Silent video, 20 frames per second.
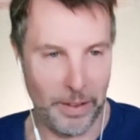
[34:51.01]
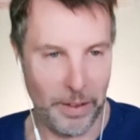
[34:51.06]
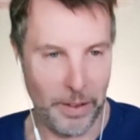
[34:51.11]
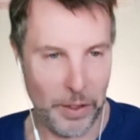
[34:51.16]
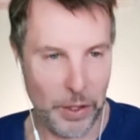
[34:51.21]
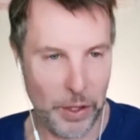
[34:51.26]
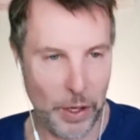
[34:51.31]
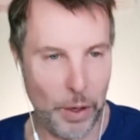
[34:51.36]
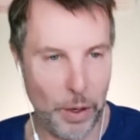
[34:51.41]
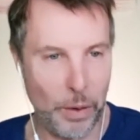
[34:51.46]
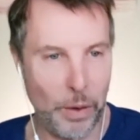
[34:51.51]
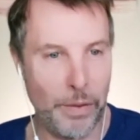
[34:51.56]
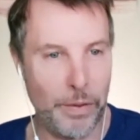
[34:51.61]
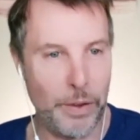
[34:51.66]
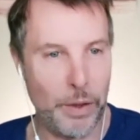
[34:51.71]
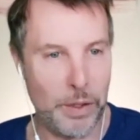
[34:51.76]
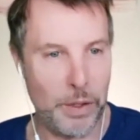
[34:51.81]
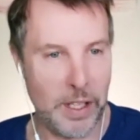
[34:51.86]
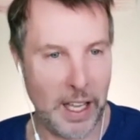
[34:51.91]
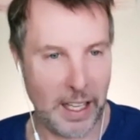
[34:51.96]
so a
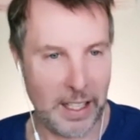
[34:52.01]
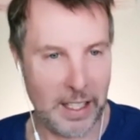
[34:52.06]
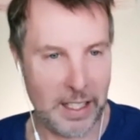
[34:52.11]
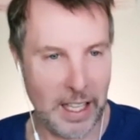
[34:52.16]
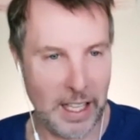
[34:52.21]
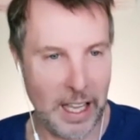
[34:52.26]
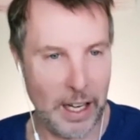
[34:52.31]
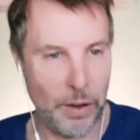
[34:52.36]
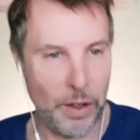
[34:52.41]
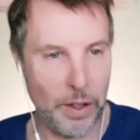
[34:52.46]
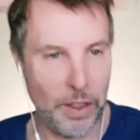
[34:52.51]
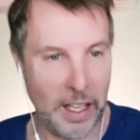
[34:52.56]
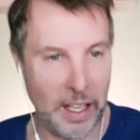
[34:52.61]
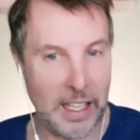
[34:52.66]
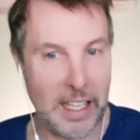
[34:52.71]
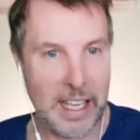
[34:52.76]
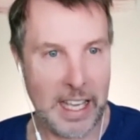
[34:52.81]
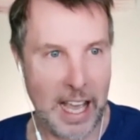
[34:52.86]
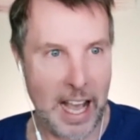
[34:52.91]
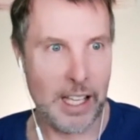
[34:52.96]
few seconds later you think
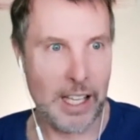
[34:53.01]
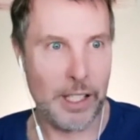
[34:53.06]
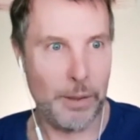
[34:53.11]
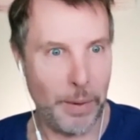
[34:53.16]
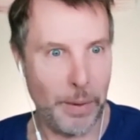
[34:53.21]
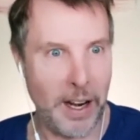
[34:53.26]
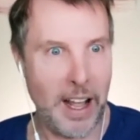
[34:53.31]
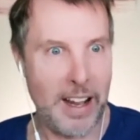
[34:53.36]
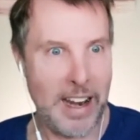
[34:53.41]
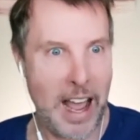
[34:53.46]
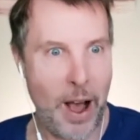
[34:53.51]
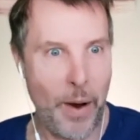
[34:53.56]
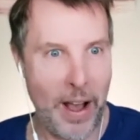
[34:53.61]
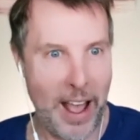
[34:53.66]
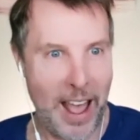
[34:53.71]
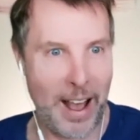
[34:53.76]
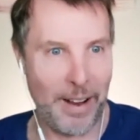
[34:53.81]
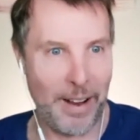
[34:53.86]
yes but now i have